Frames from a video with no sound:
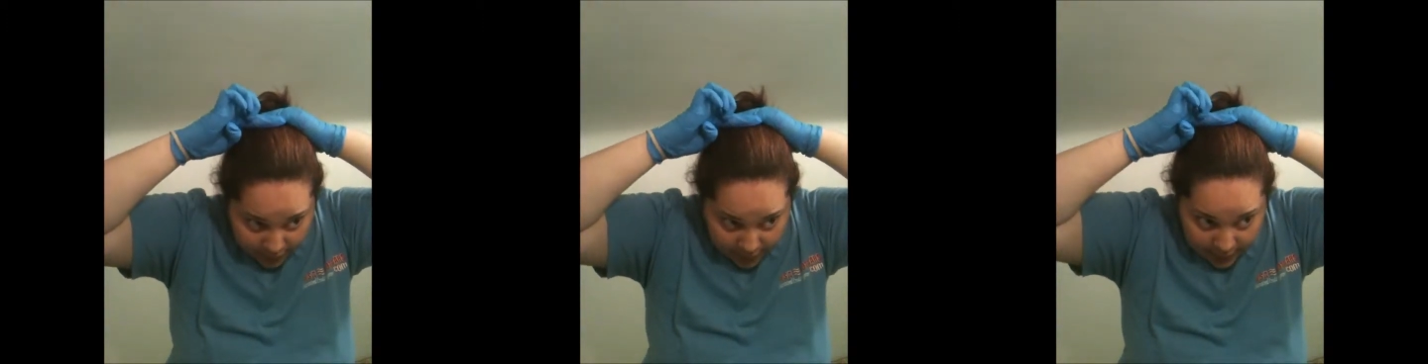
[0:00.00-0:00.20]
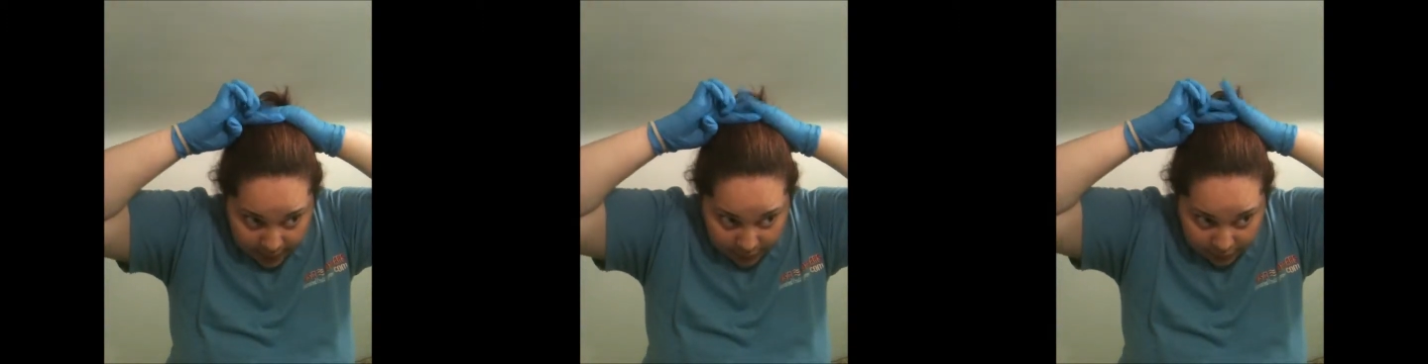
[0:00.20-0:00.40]

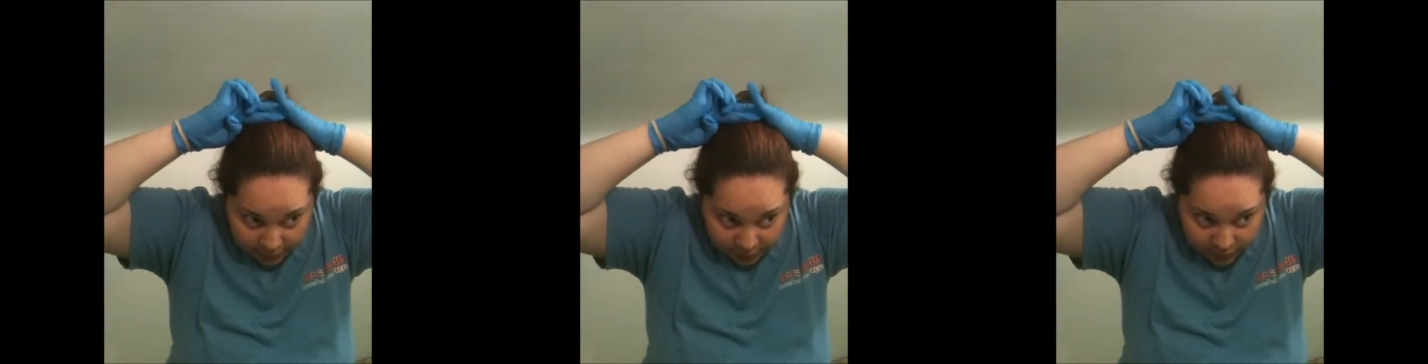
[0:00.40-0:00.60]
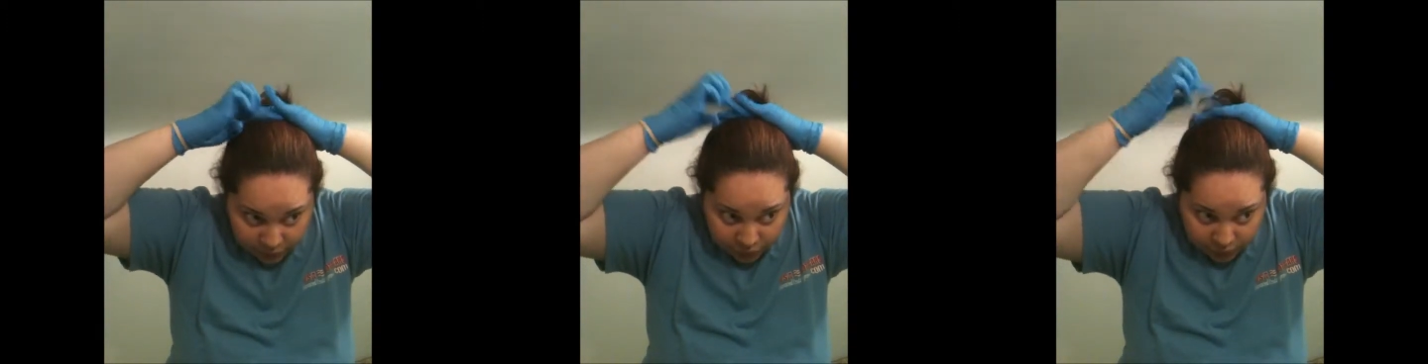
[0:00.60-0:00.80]
I have
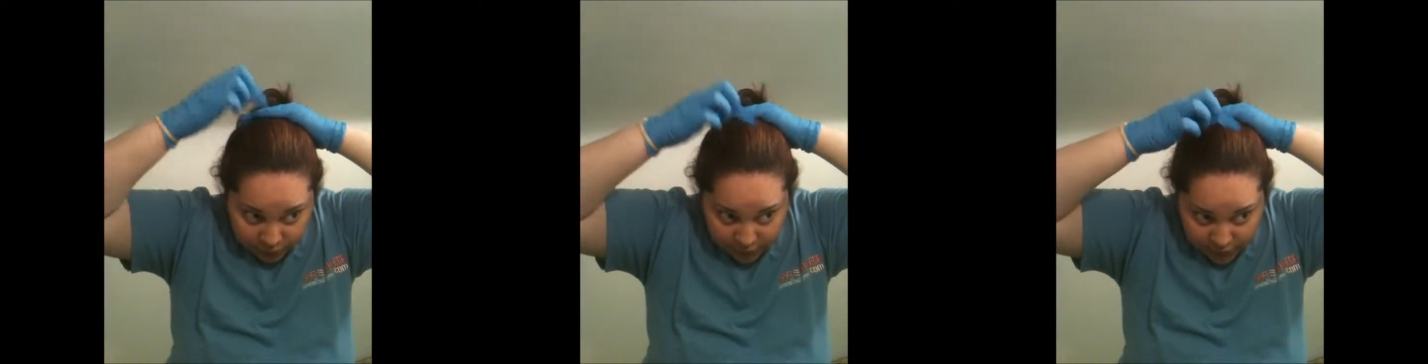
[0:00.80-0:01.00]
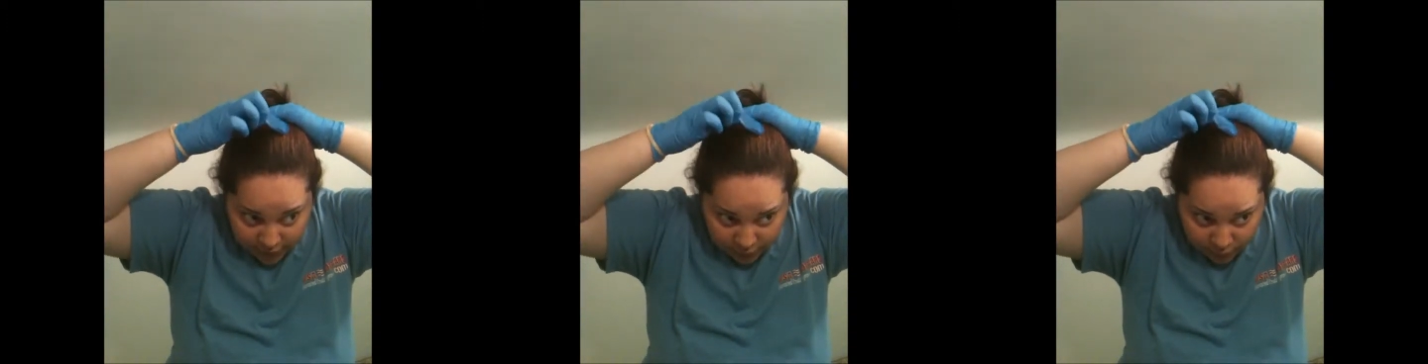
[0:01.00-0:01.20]
a
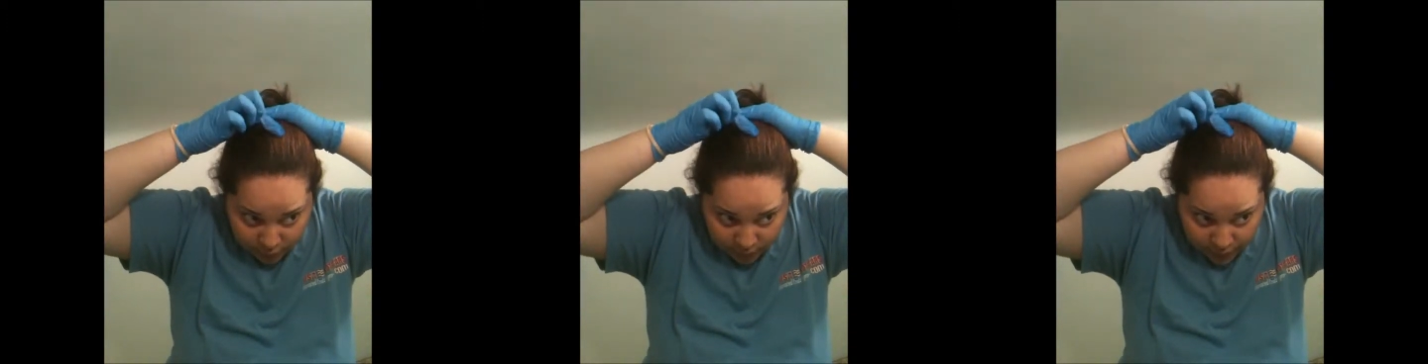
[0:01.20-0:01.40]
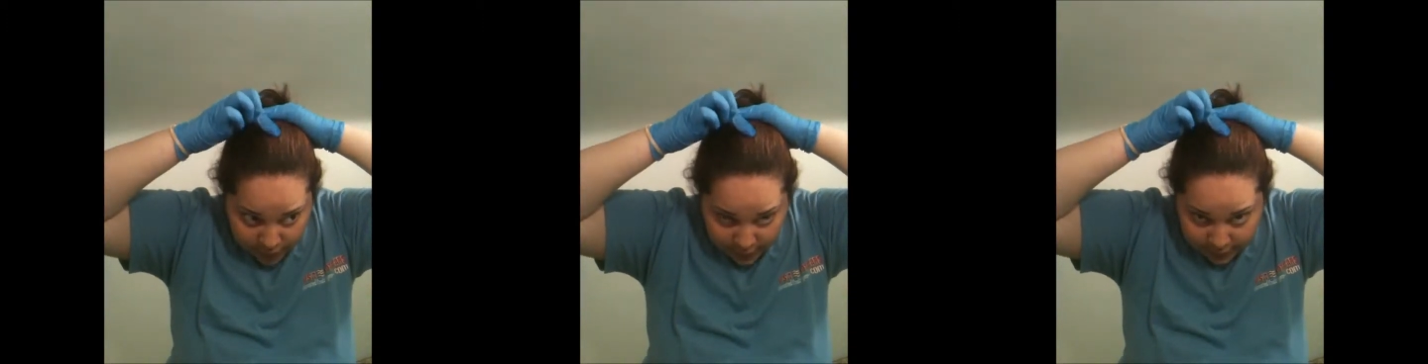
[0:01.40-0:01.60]
different dye
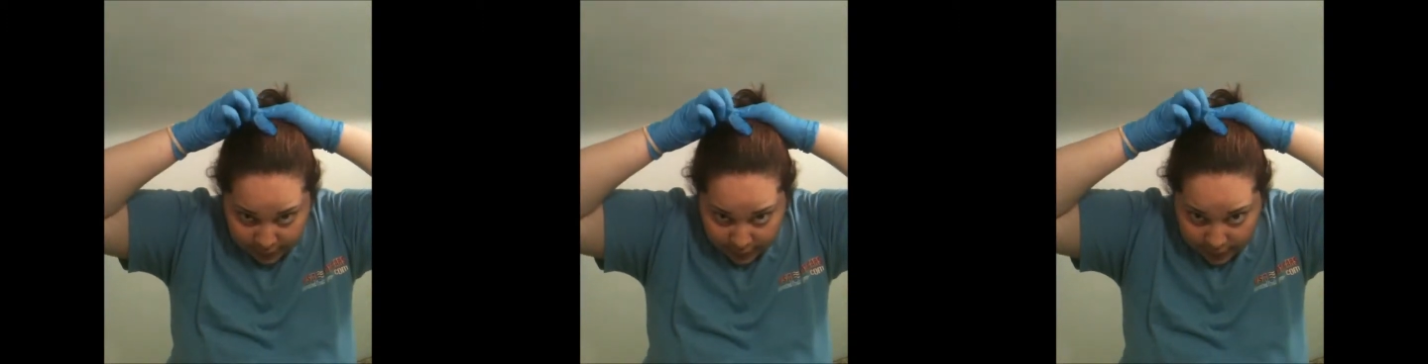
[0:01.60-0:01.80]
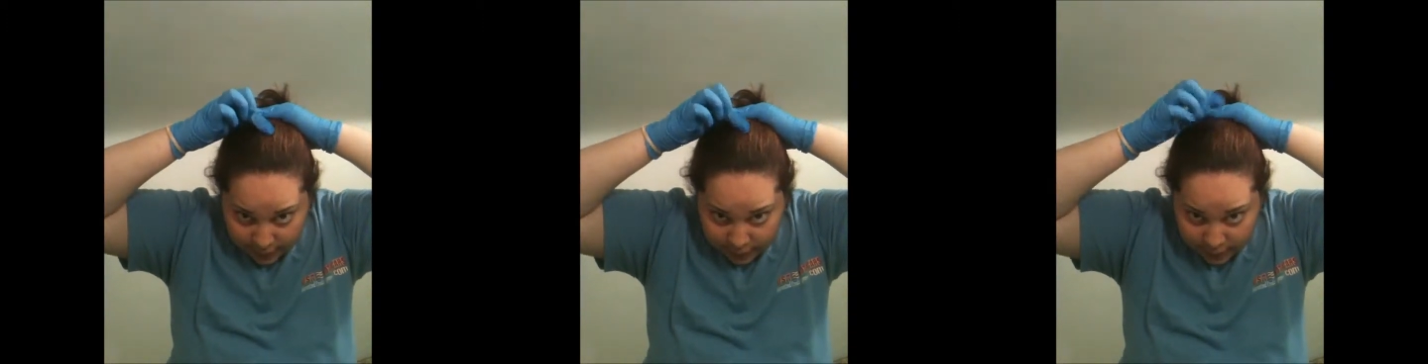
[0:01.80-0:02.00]
with
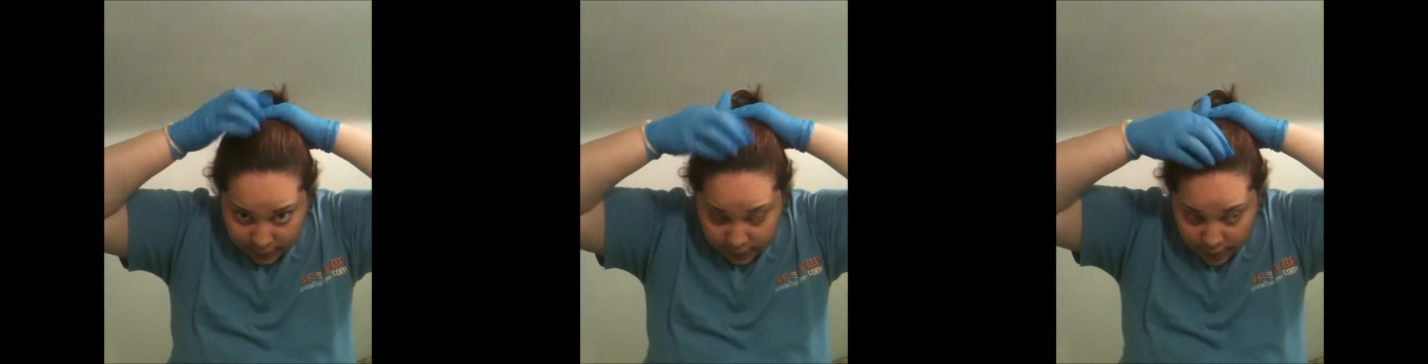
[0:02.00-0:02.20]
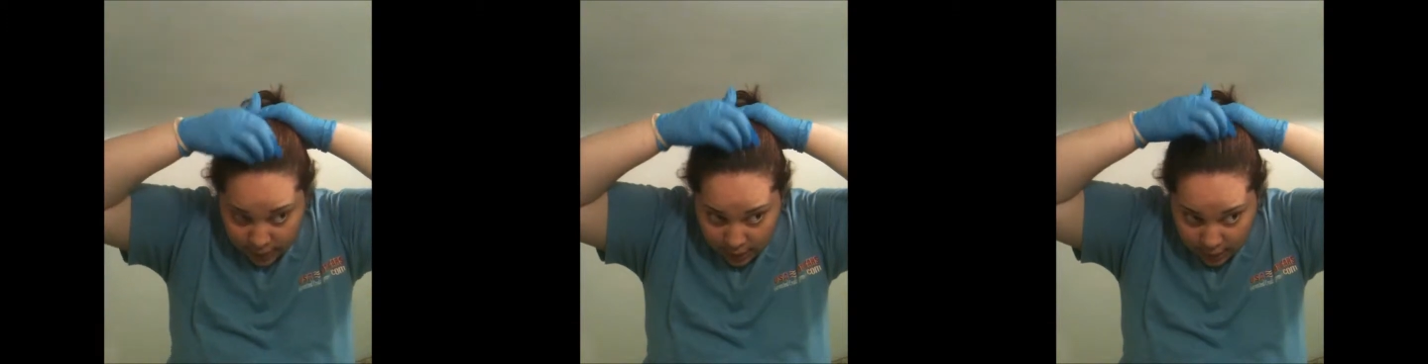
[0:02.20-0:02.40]
highlights